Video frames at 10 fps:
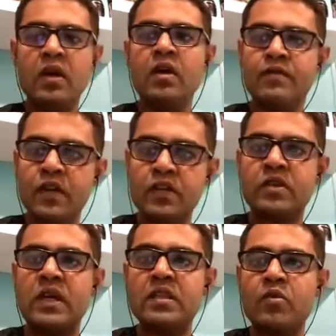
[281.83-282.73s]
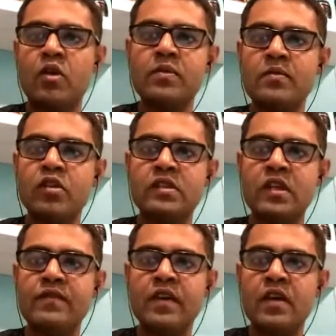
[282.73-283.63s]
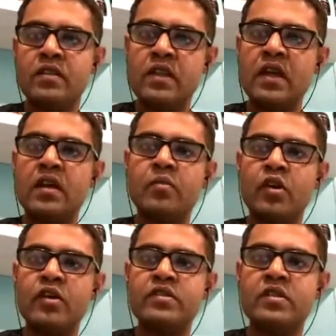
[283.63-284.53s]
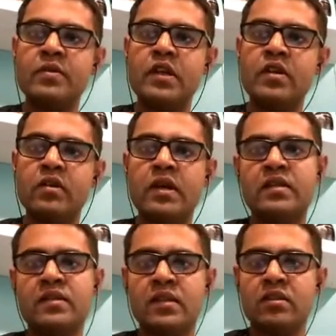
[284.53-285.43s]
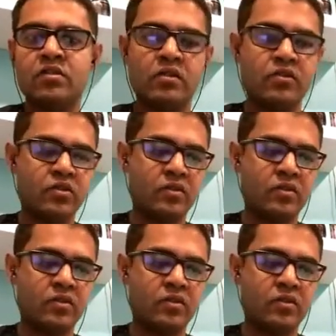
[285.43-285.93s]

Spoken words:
First, try the problem yourself, then unpause the video and see the solution.